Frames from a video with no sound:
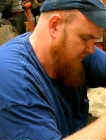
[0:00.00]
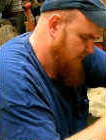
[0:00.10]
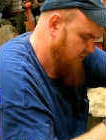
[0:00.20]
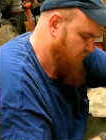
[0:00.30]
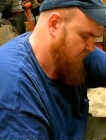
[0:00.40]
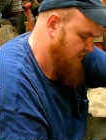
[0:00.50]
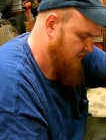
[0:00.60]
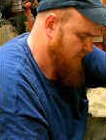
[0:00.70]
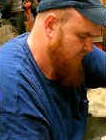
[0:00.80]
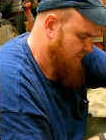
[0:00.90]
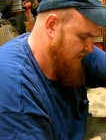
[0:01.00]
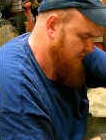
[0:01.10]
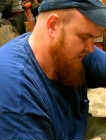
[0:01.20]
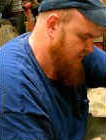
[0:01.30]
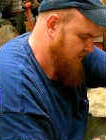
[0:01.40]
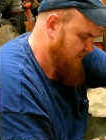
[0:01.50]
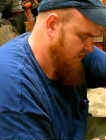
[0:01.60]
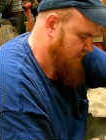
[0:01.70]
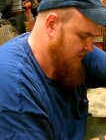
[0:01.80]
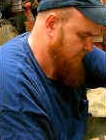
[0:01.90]
thing's ran amazing
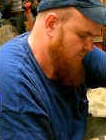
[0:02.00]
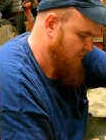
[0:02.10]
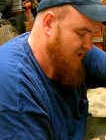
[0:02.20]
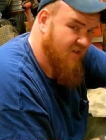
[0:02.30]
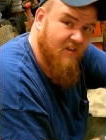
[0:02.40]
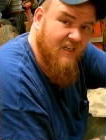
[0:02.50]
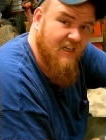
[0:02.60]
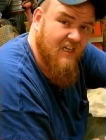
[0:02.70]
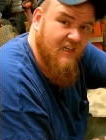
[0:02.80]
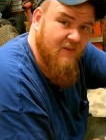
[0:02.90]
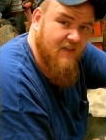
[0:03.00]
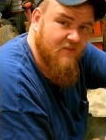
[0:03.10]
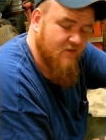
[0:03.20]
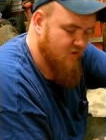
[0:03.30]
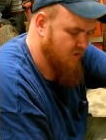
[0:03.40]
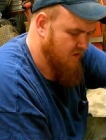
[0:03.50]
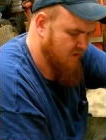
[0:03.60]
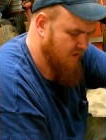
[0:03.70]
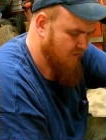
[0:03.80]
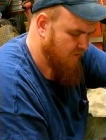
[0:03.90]
since I put it on. I didn't even have to
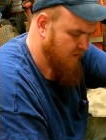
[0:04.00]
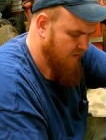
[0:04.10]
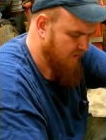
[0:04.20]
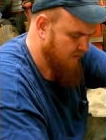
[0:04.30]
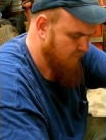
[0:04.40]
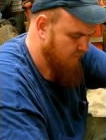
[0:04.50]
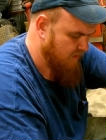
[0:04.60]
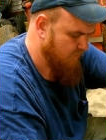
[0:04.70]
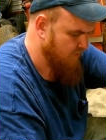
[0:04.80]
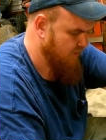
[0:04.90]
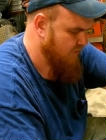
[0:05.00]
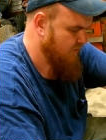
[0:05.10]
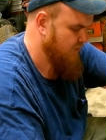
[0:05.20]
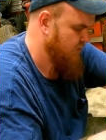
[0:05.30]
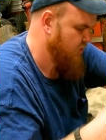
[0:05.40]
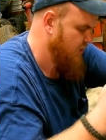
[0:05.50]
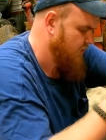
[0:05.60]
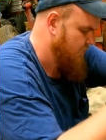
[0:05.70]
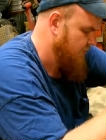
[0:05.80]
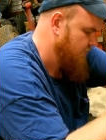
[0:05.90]
adjust it or anything. When I put it on the
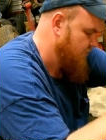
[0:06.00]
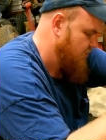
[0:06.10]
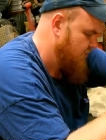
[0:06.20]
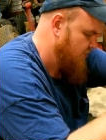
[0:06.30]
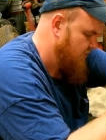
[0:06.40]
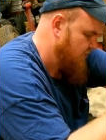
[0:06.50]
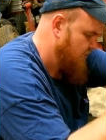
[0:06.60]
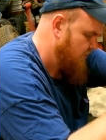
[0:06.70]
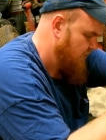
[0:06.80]
Jeep, it was just